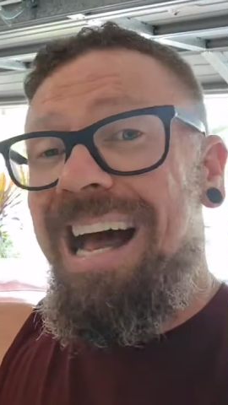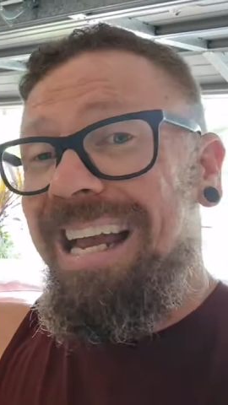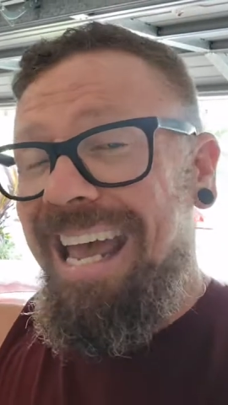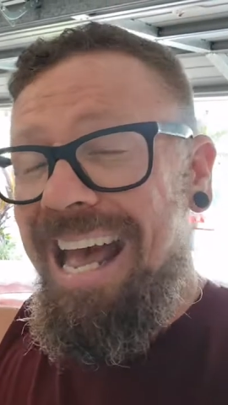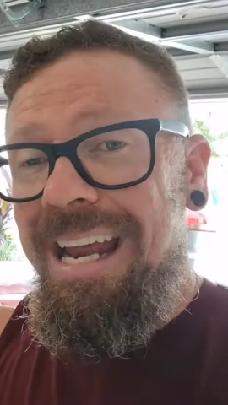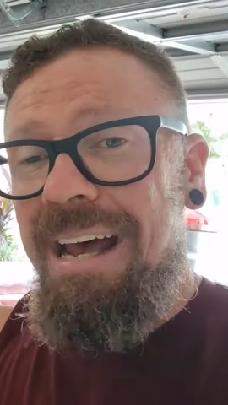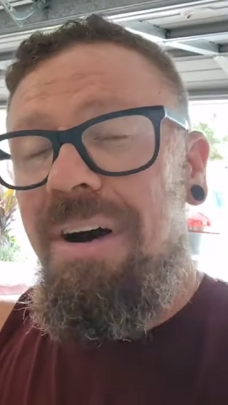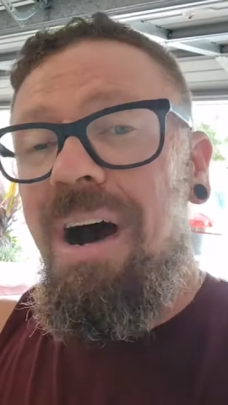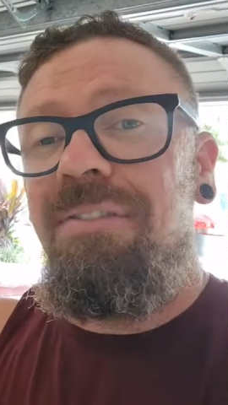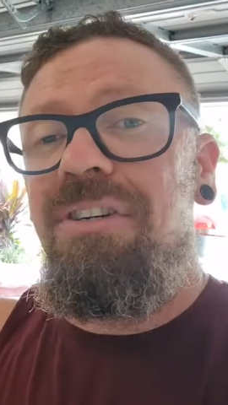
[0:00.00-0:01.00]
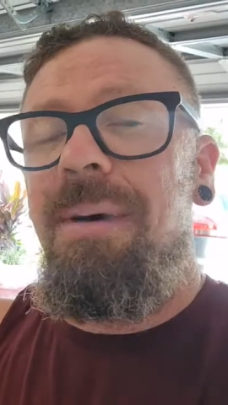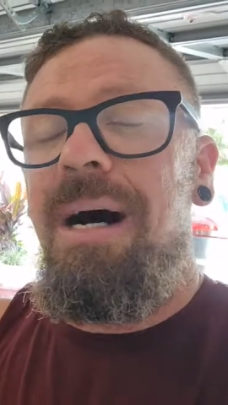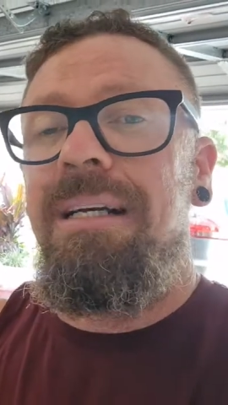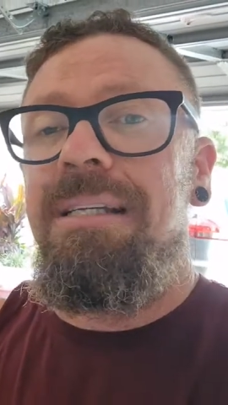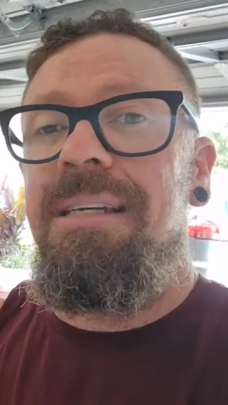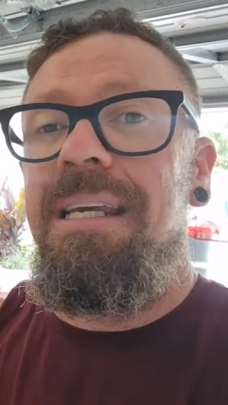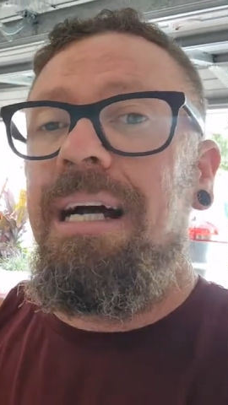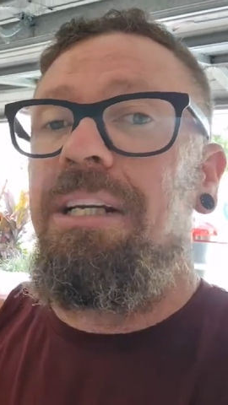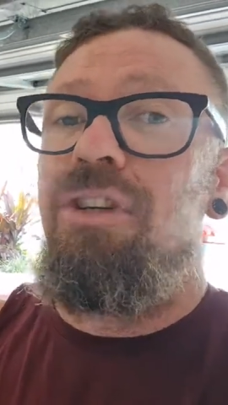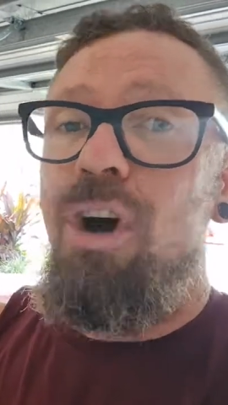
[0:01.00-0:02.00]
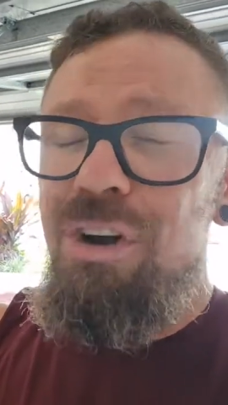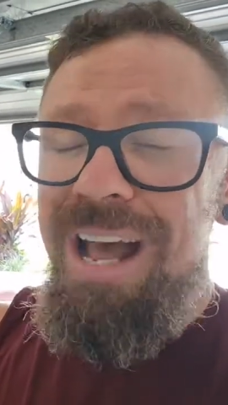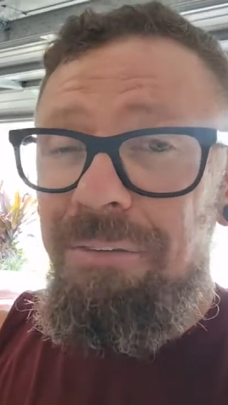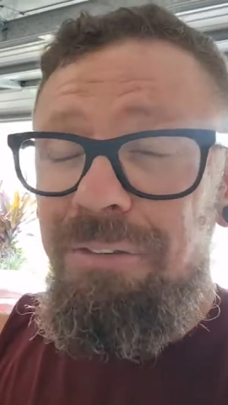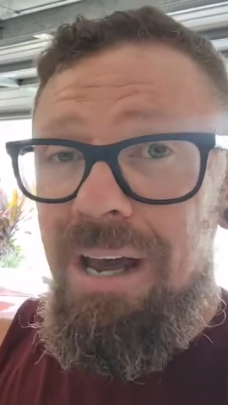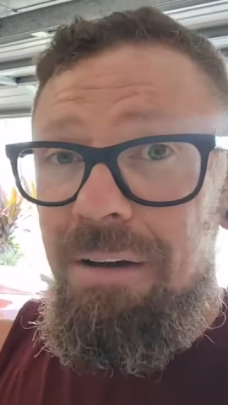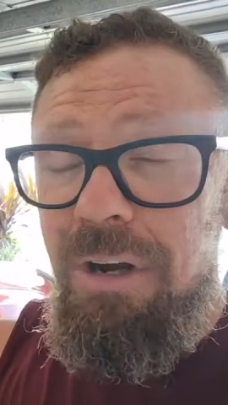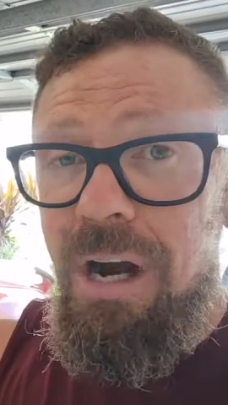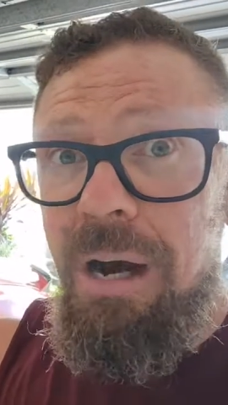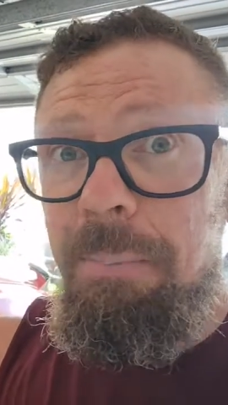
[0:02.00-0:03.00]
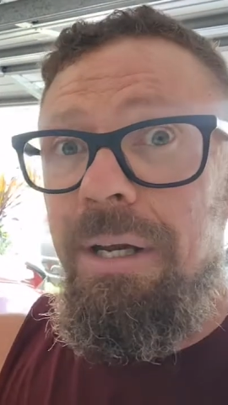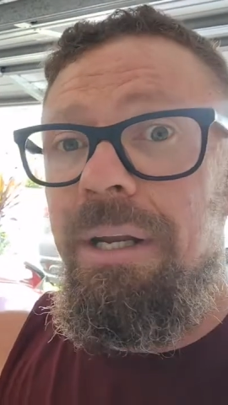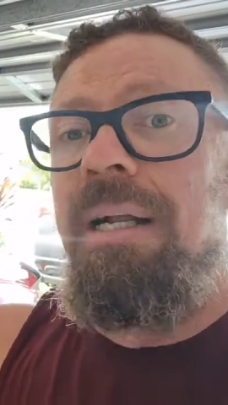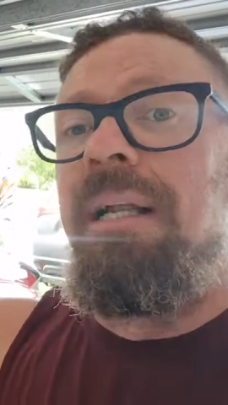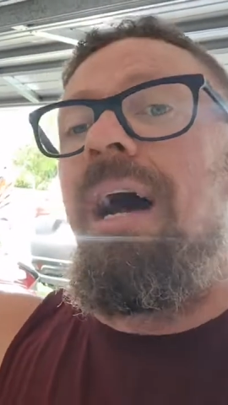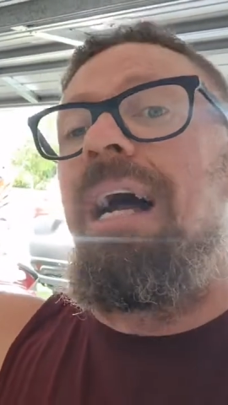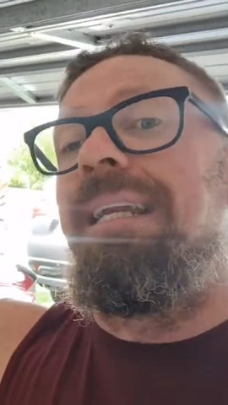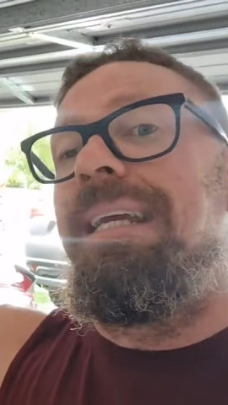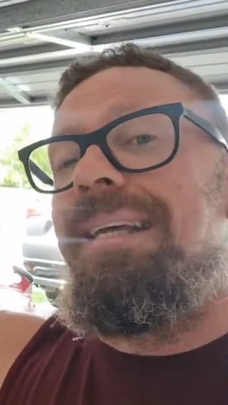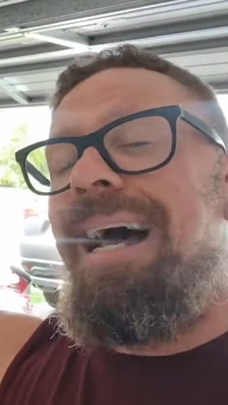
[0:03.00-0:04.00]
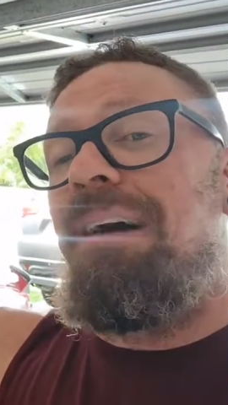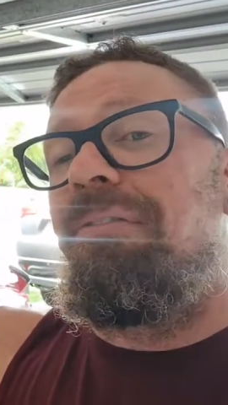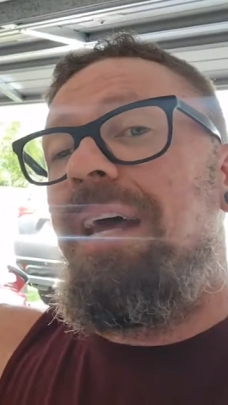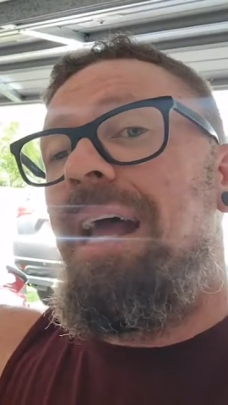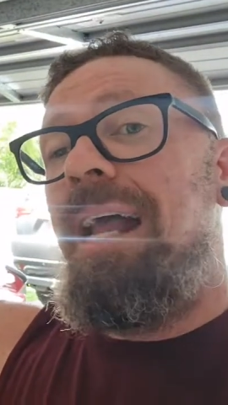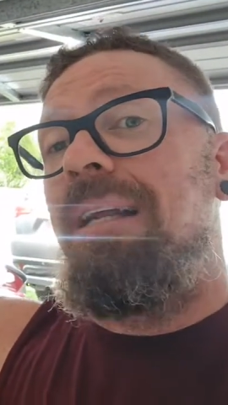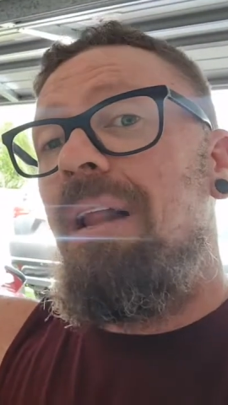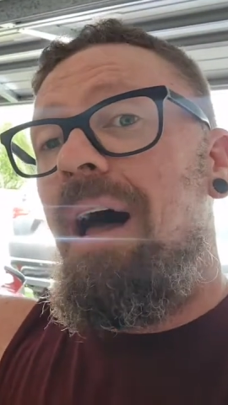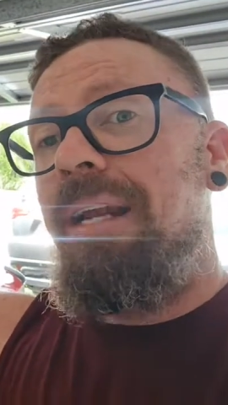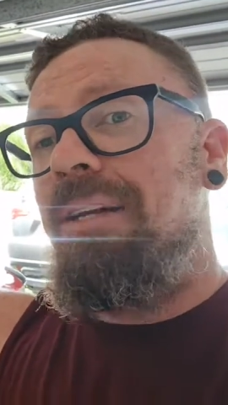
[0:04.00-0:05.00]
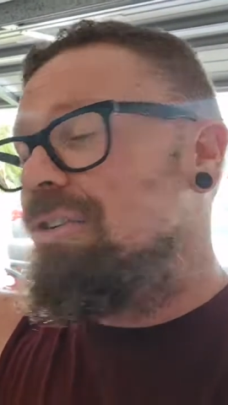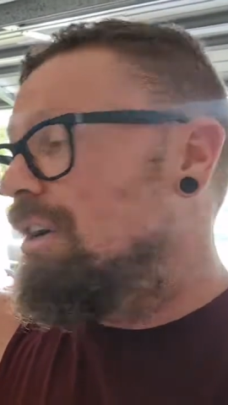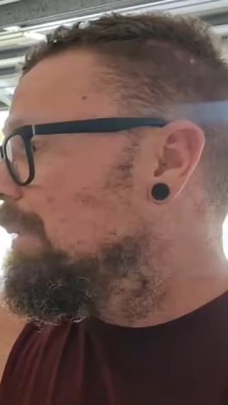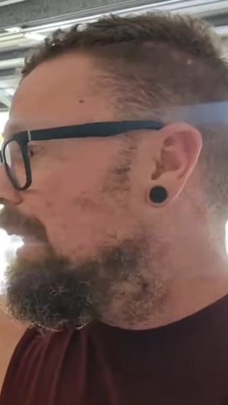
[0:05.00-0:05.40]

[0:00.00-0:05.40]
I can have an aftermarket seat. I don't have to have carpet. I need to have the headliner, so I'm